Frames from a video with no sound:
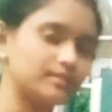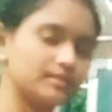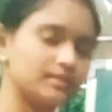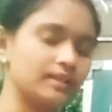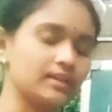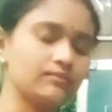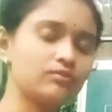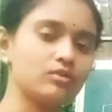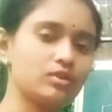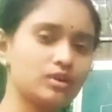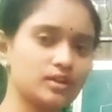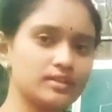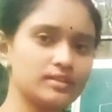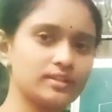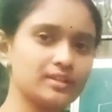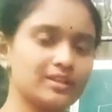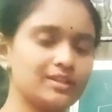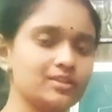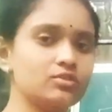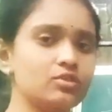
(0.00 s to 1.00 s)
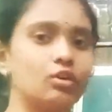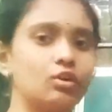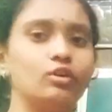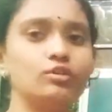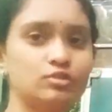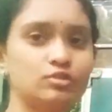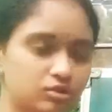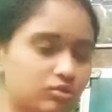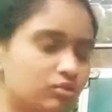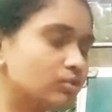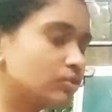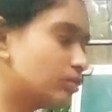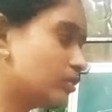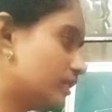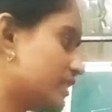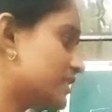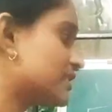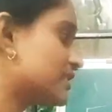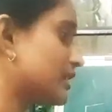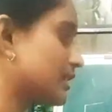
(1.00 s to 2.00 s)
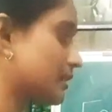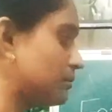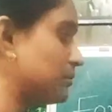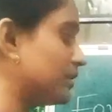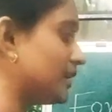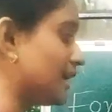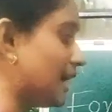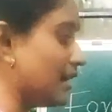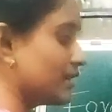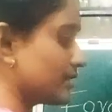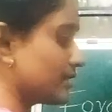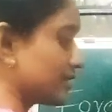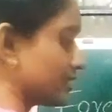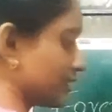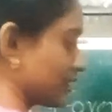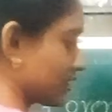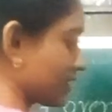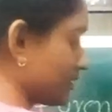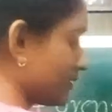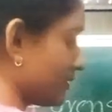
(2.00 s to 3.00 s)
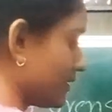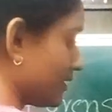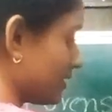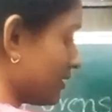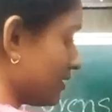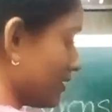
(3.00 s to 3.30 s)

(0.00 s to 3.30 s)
like forensic, is also known as criminalistics.